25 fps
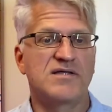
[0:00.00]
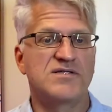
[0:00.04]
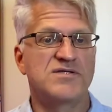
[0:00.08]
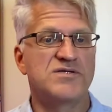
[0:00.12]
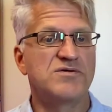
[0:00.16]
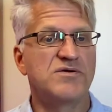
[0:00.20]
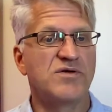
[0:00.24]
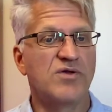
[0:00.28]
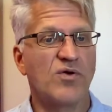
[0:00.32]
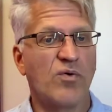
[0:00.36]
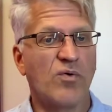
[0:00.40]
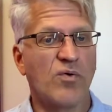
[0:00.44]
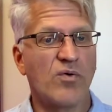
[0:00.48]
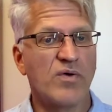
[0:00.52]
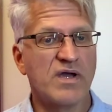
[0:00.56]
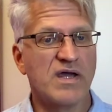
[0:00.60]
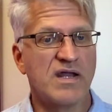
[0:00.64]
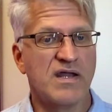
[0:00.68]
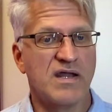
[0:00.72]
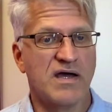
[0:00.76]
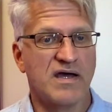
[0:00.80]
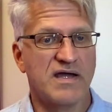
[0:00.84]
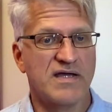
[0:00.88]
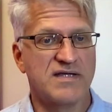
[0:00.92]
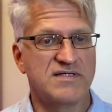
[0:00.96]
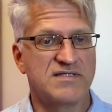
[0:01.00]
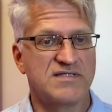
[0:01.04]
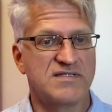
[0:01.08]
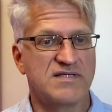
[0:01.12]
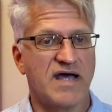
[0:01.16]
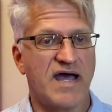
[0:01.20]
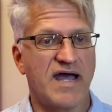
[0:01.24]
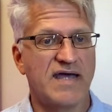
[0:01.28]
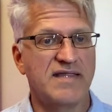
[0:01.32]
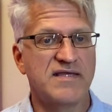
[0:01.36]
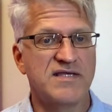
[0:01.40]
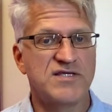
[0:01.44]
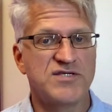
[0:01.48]
to an organized,
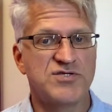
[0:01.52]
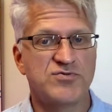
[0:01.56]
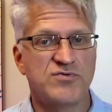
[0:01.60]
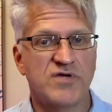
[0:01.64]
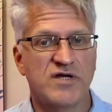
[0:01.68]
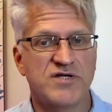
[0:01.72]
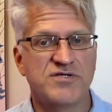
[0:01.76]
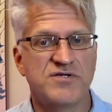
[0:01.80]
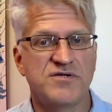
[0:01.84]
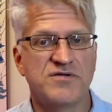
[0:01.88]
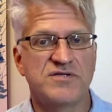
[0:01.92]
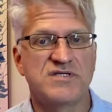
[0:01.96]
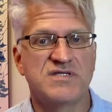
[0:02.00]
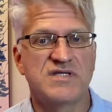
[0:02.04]
highly structured